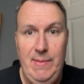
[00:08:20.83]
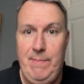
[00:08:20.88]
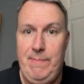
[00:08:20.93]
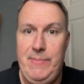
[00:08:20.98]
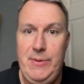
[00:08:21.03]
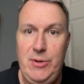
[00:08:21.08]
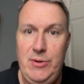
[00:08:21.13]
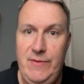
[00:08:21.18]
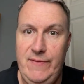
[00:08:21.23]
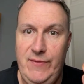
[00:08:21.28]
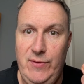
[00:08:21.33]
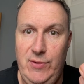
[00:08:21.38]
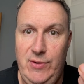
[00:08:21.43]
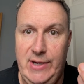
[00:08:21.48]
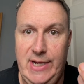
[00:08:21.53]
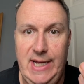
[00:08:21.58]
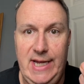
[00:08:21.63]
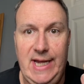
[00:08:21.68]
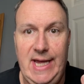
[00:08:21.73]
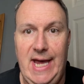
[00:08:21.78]
Beautiful
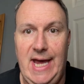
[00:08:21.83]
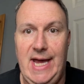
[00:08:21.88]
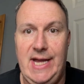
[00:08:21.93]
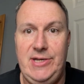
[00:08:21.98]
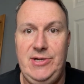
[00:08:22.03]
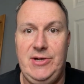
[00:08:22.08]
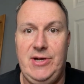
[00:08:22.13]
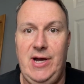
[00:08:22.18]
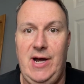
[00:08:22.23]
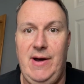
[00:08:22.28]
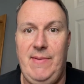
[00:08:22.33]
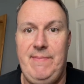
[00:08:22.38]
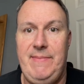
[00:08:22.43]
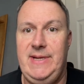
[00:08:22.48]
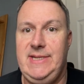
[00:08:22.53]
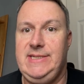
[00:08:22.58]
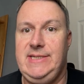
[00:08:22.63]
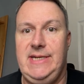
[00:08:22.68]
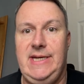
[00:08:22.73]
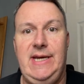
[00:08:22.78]
looking can, you can't
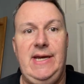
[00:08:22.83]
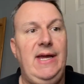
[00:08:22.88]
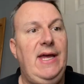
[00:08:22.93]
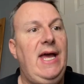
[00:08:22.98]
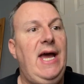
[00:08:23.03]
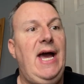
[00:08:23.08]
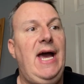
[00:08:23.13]
miss it.